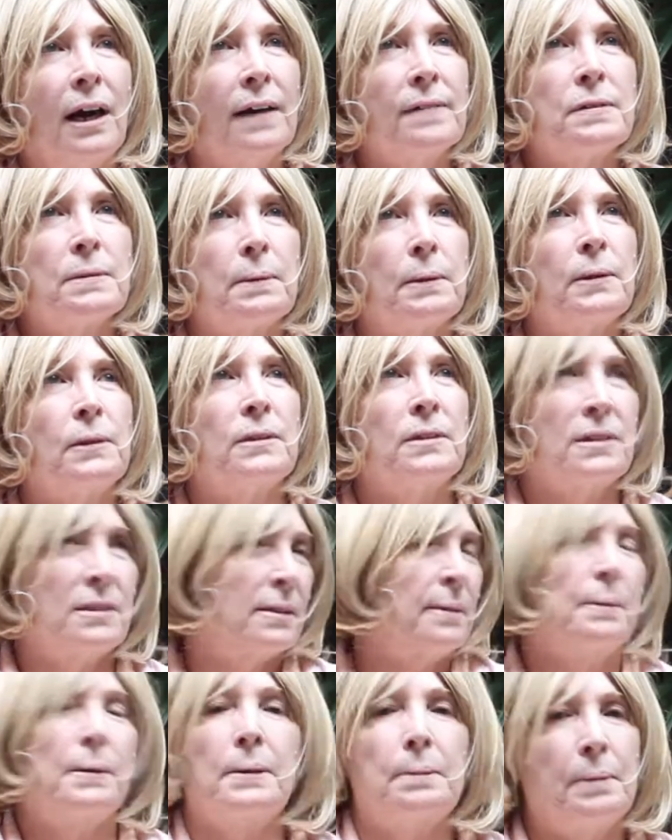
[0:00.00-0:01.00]
I've spoken to
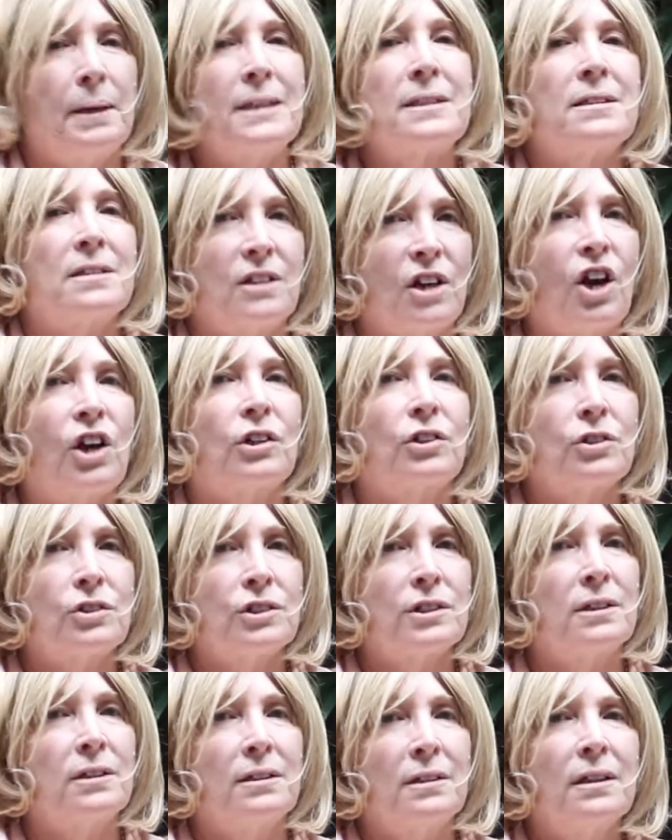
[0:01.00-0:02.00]
some of the best
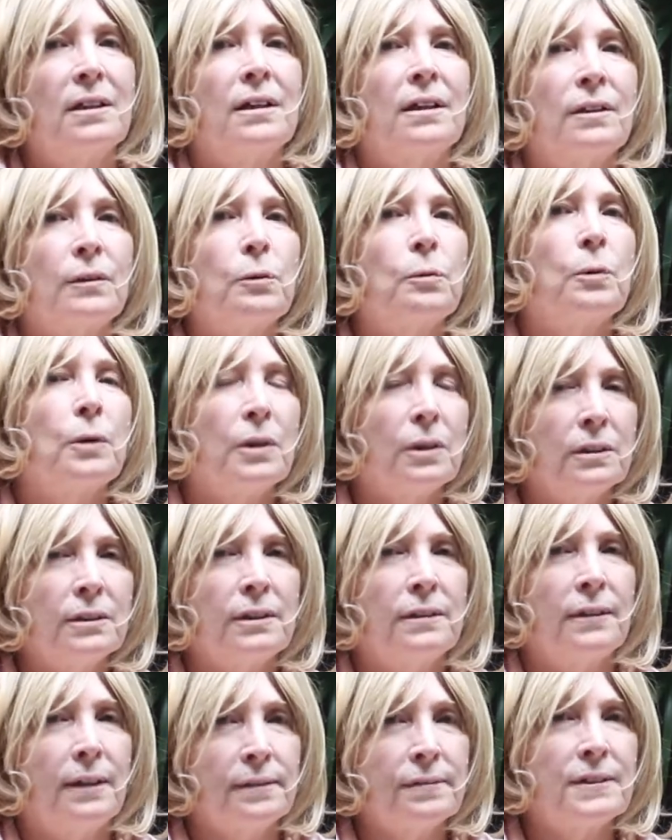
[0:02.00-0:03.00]
doctors in the world,
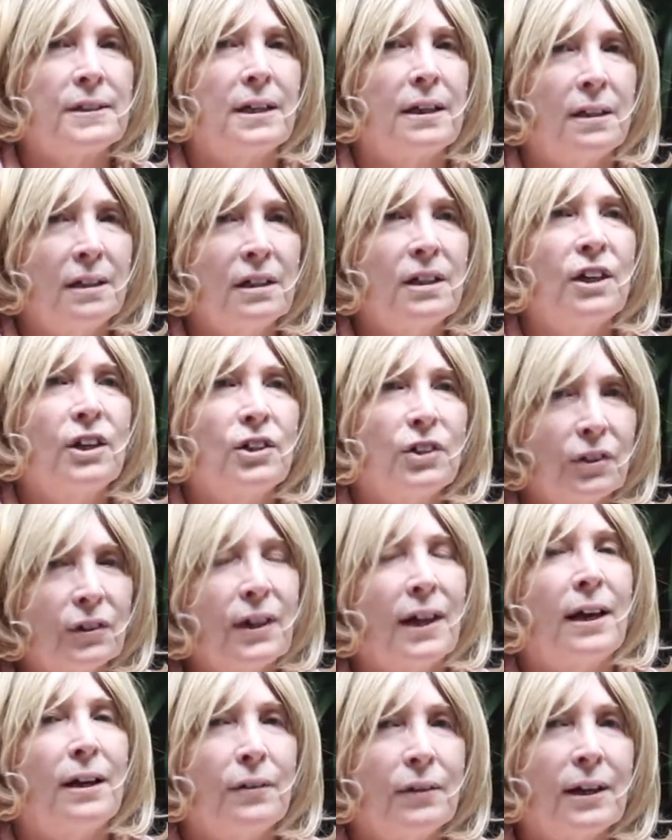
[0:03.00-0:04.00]
and they've said, your
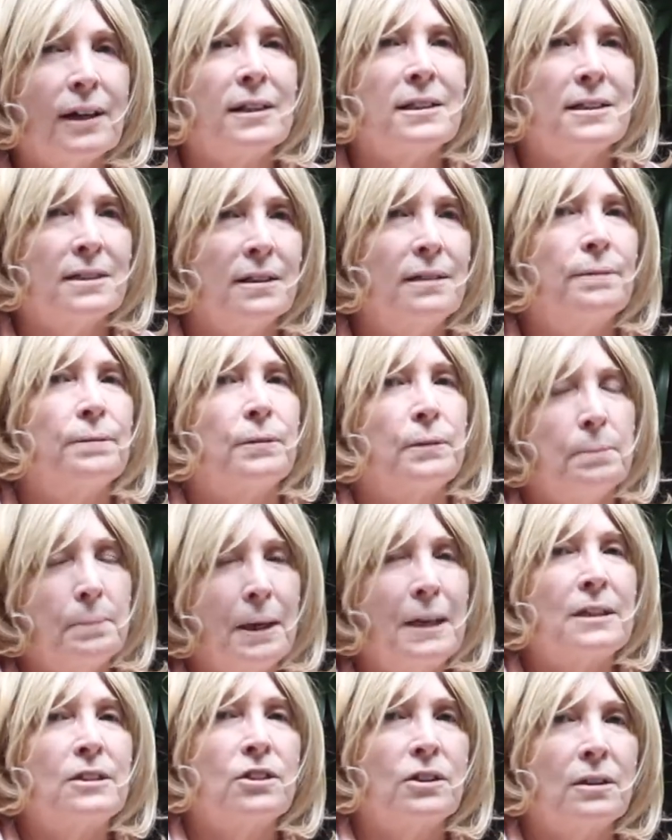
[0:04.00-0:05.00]
cataract is an
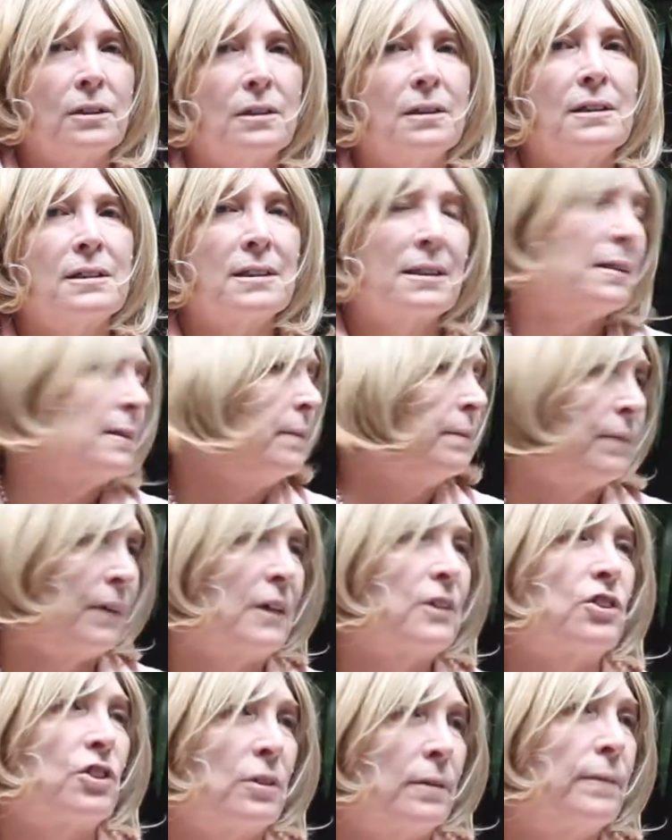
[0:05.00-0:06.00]
inflammation. It's an
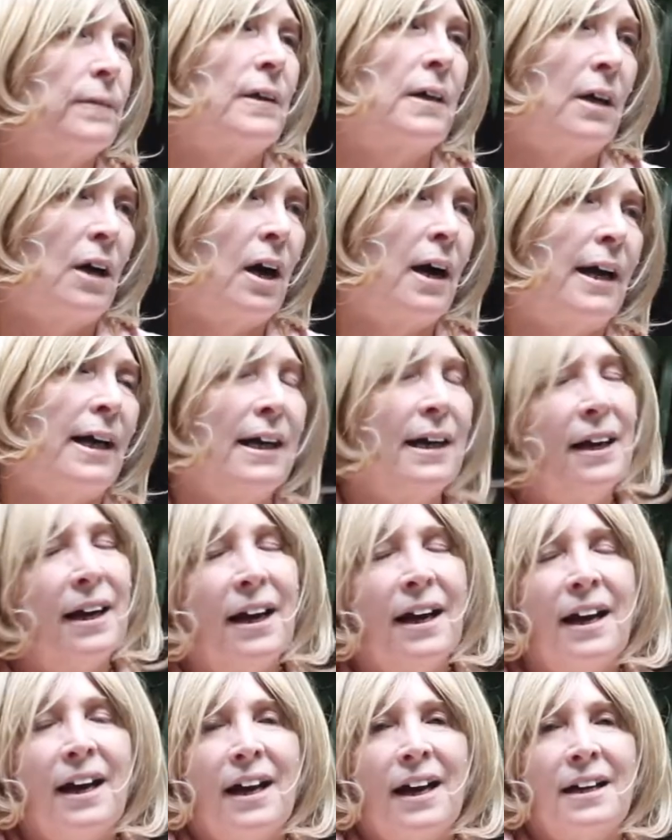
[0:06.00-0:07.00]
infection of the eye.
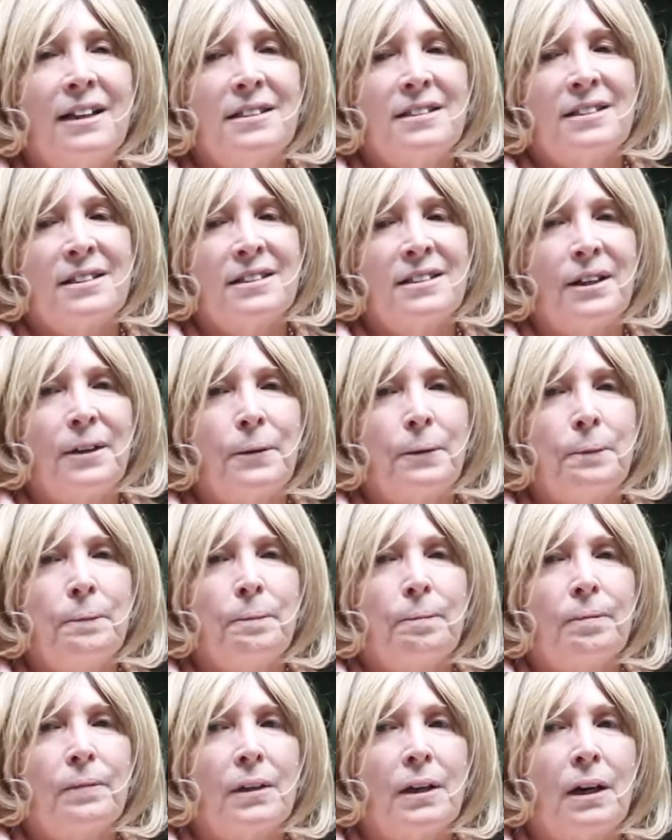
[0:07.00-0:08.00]
And so
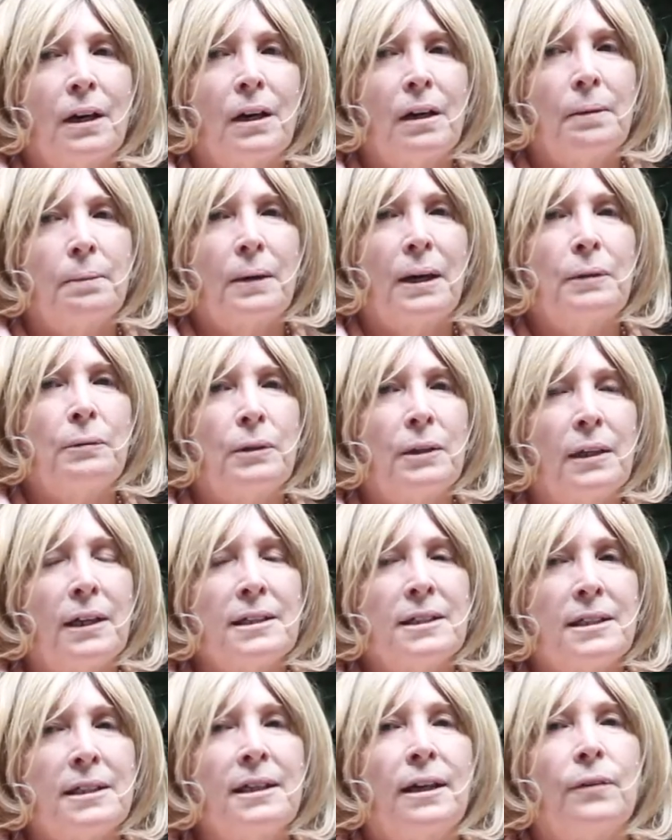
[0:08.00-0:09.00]
I
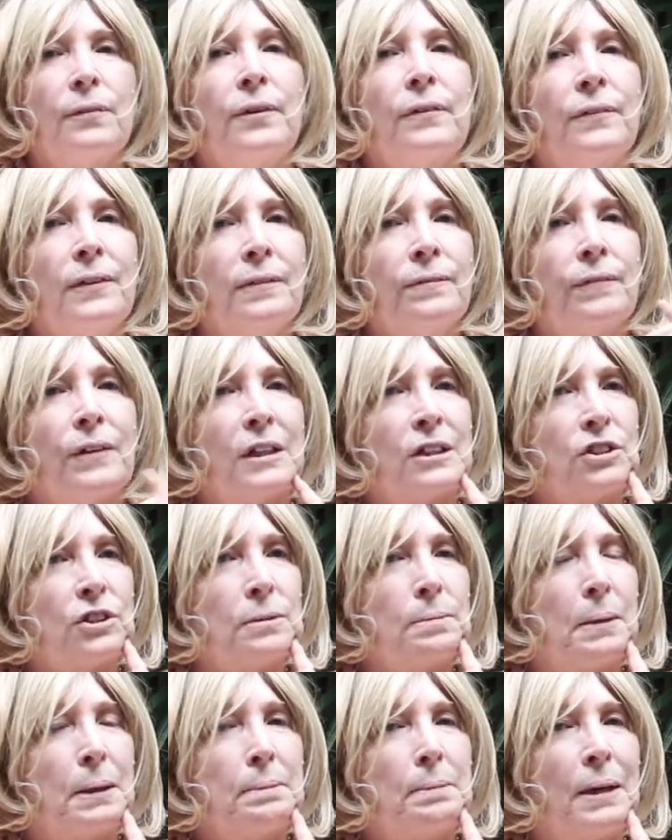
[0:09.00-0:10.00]
realize now that the infection
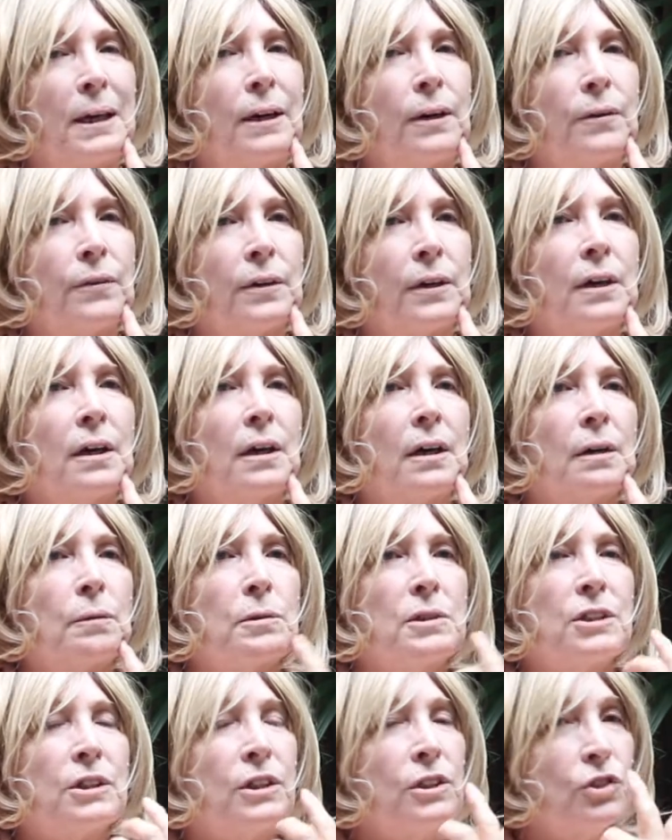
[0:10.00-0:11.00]
in my mouth
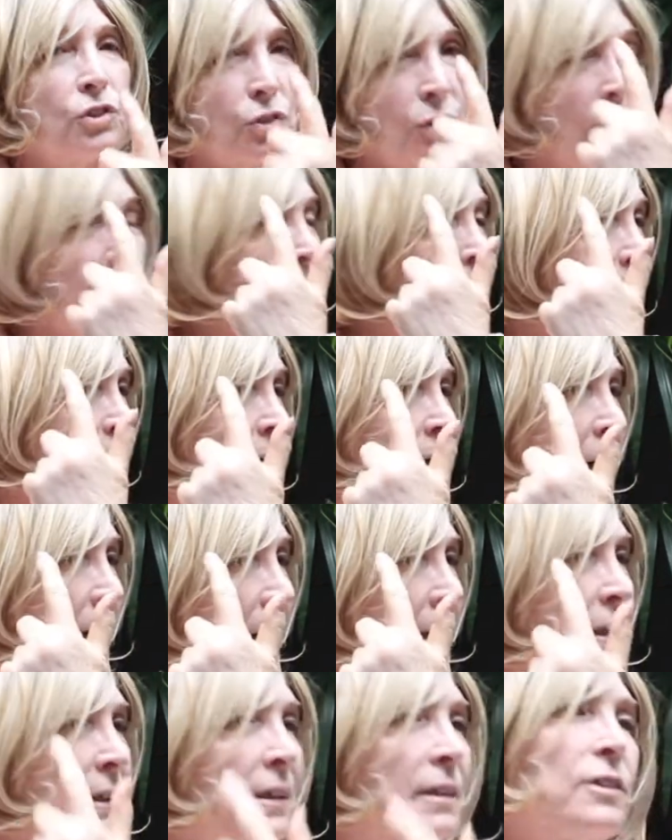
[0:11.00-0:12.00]
was contributing
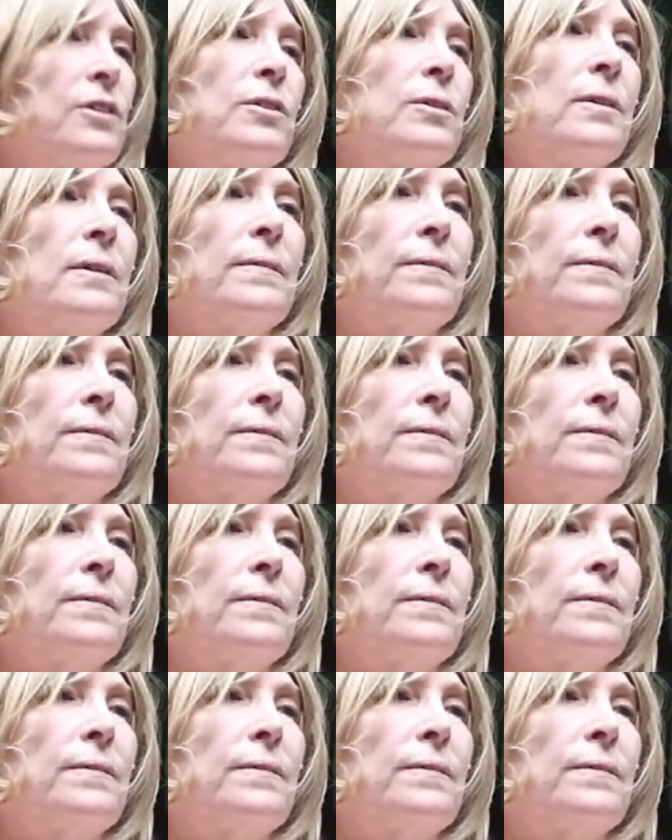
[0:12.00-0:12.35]
highly to the